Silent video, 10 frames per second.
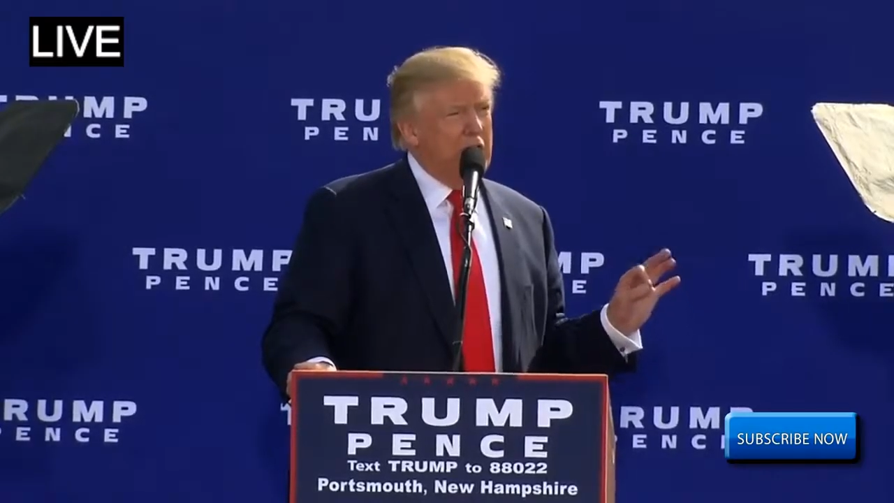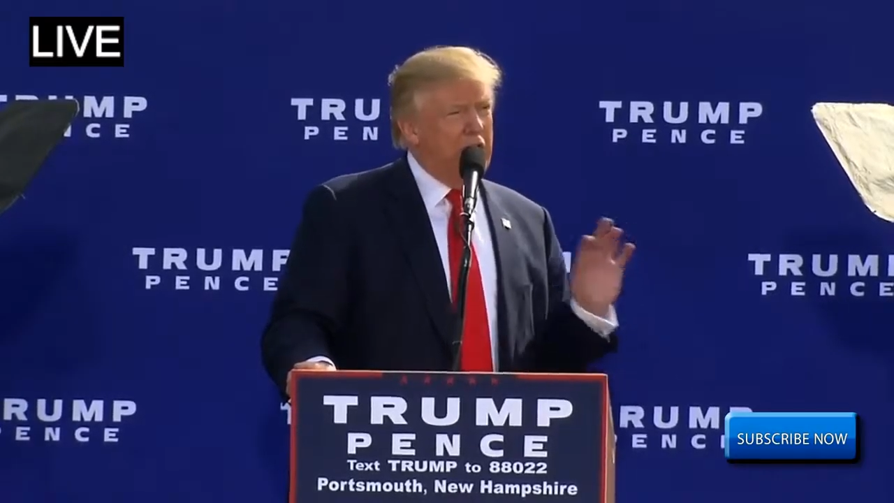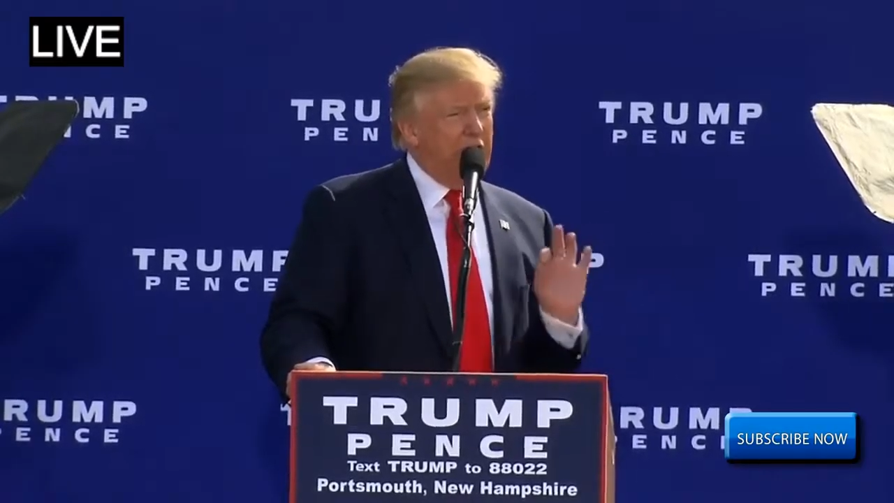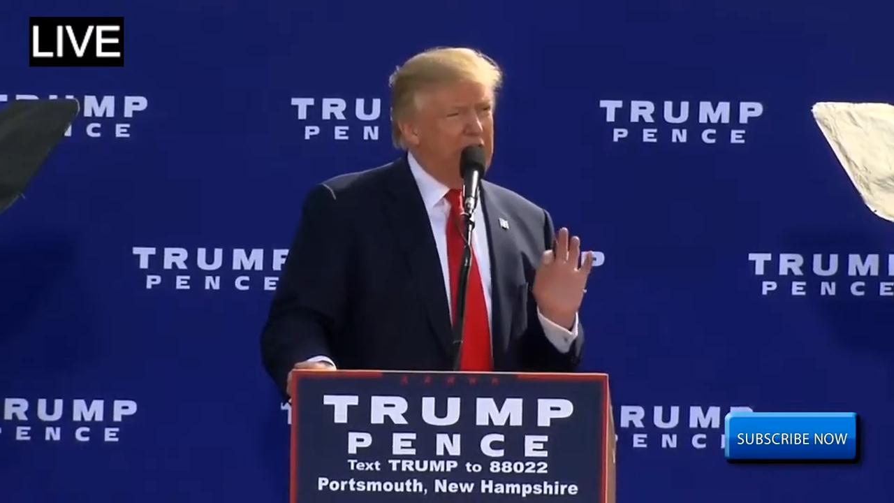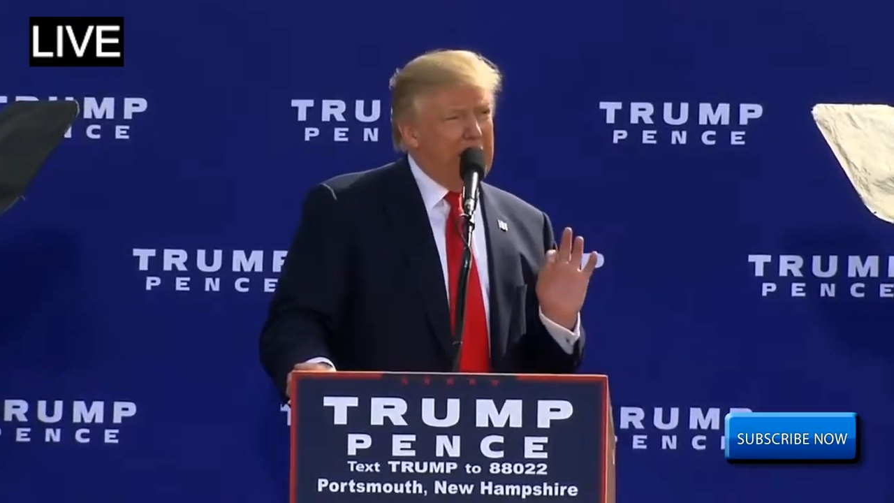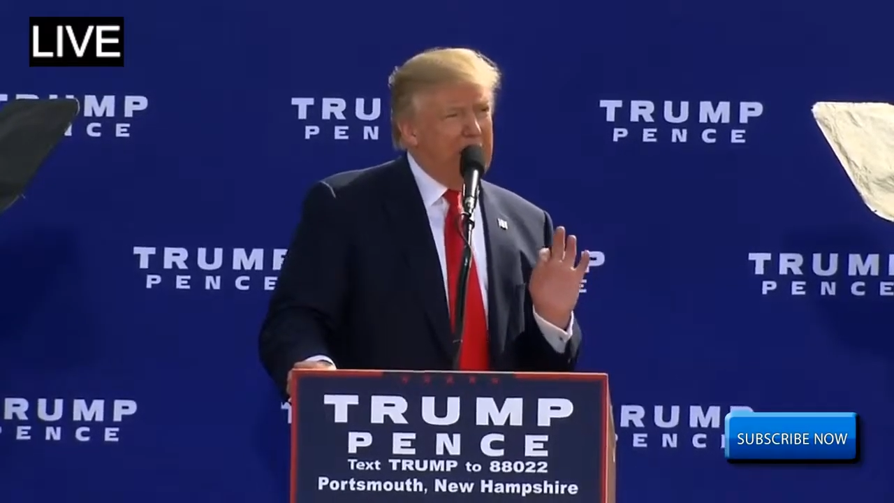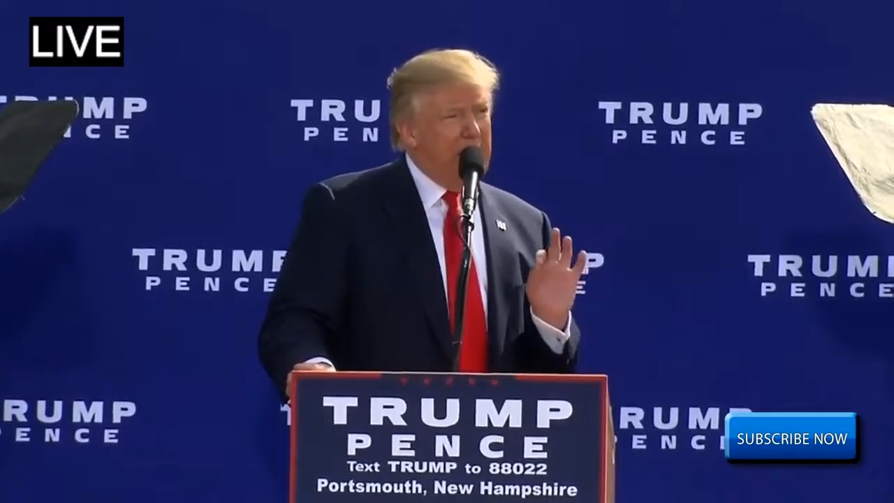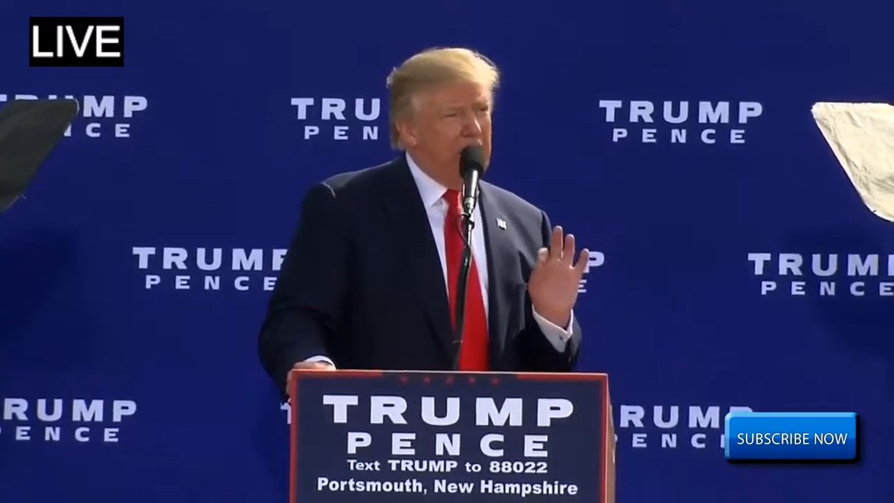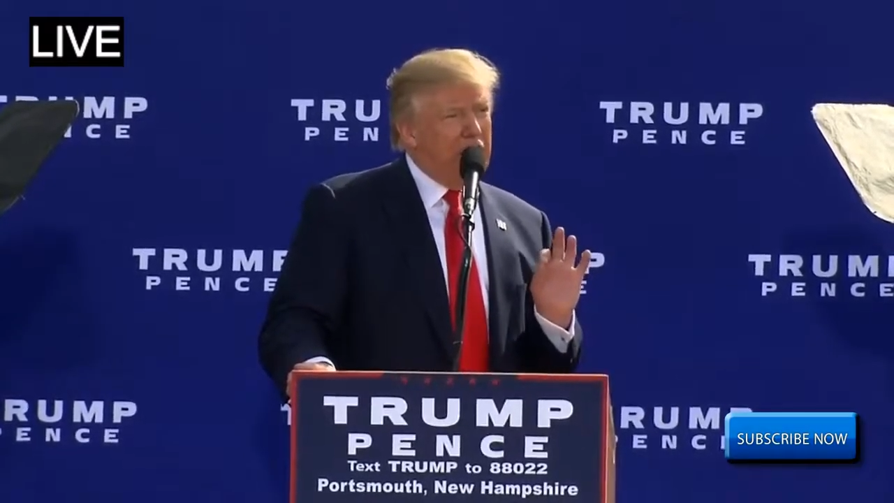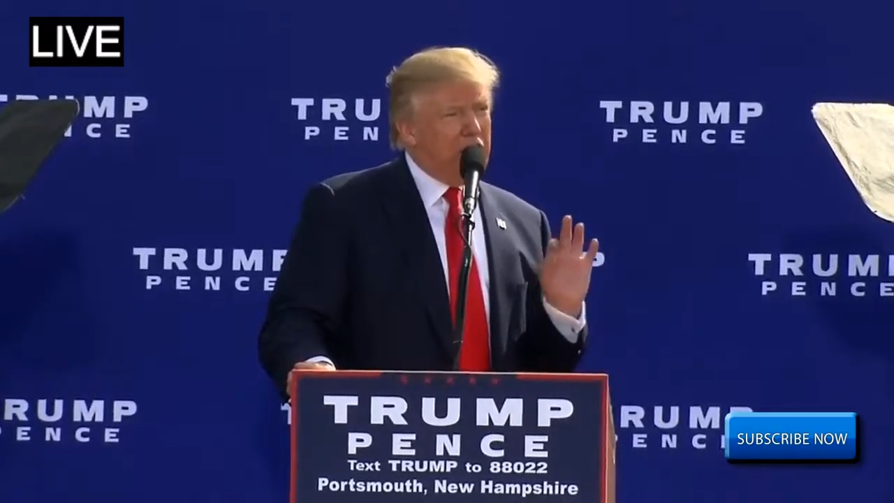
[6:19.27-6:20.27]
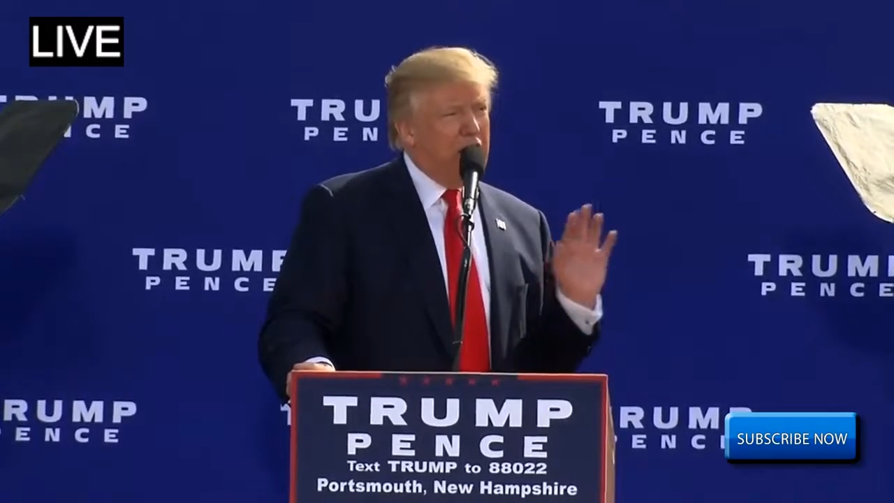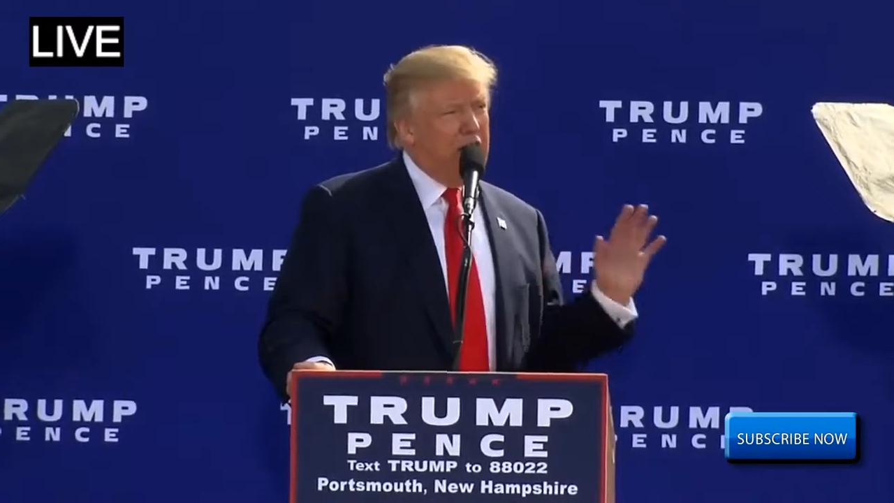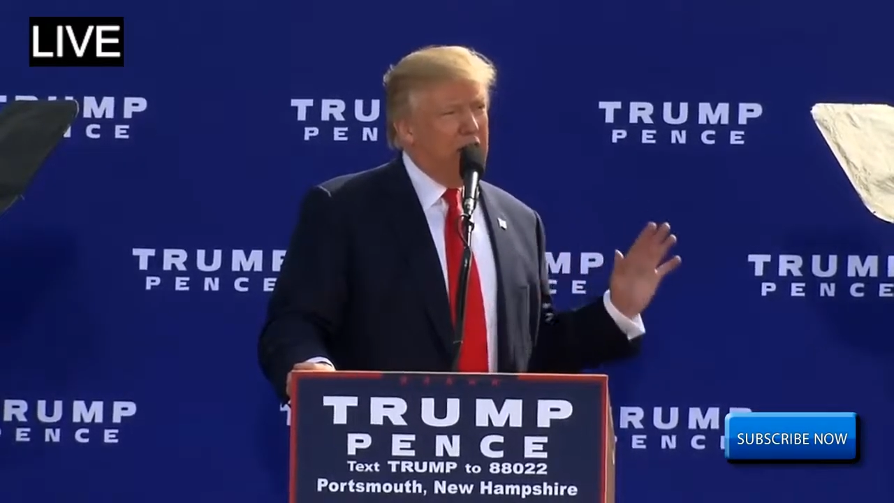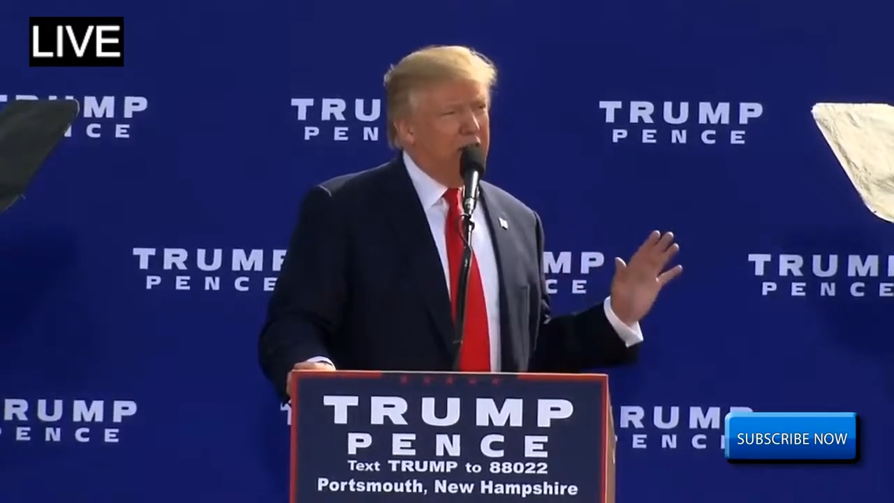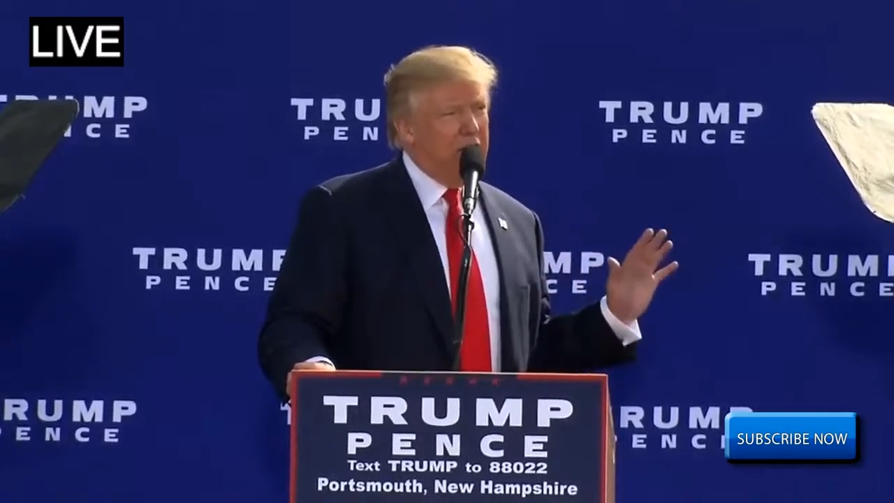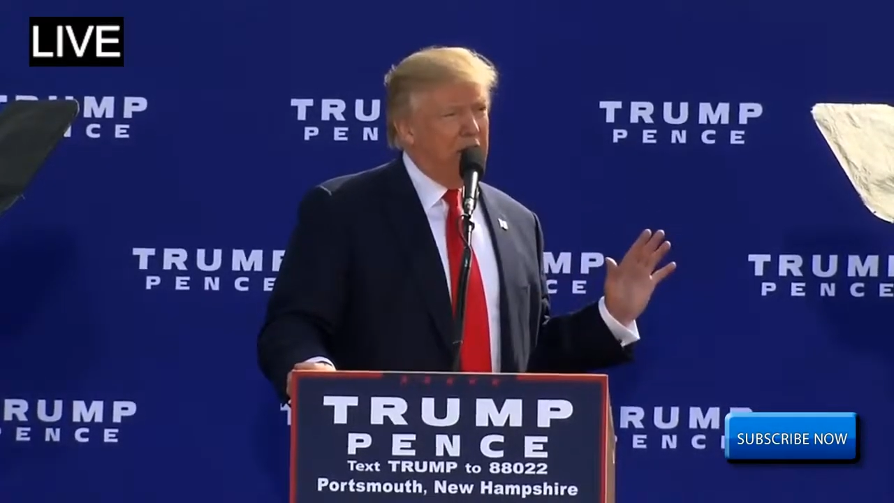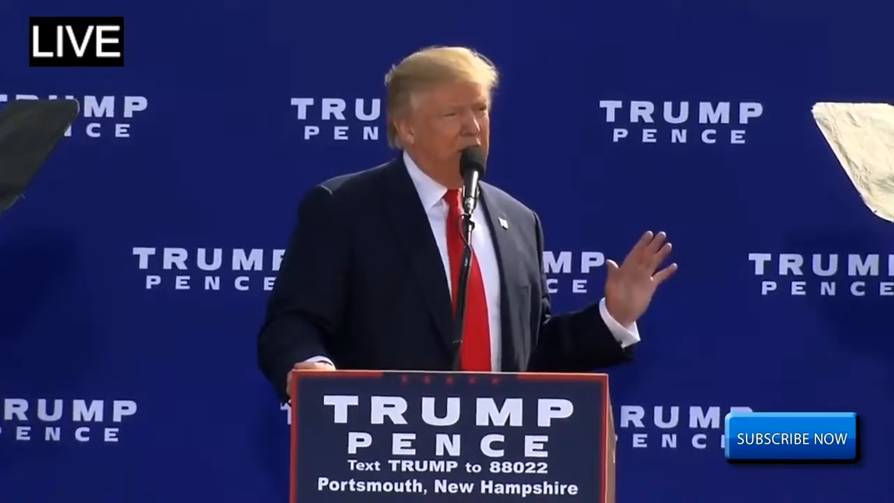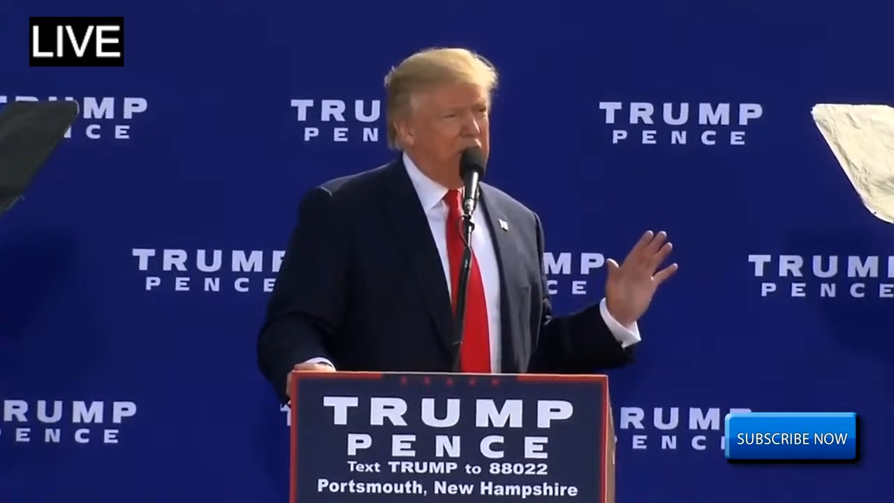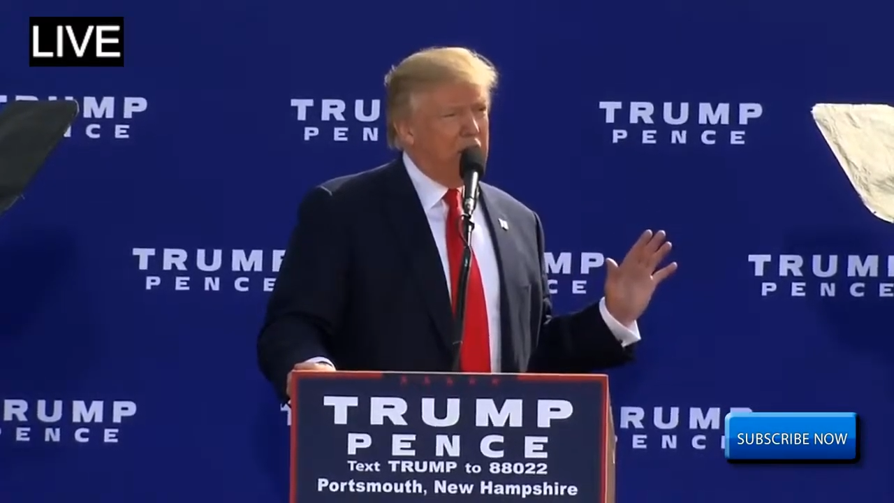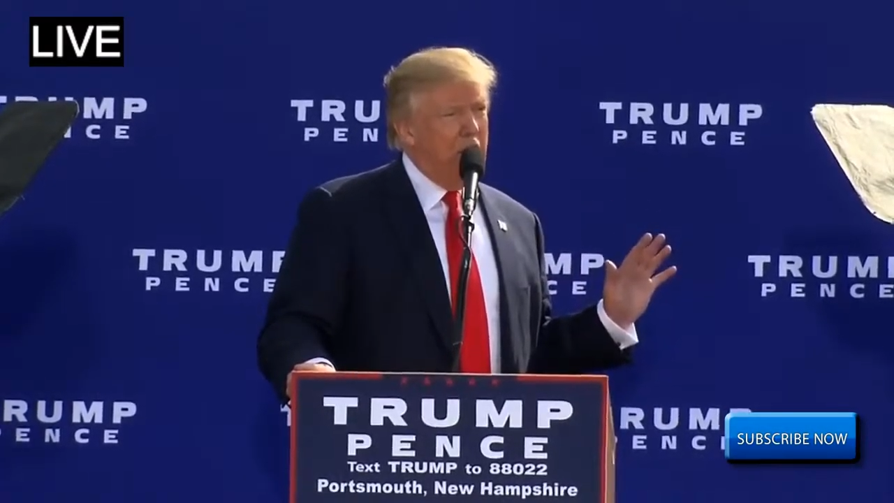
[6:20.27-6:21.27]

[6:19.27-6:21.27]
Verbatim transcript: of emails and evidence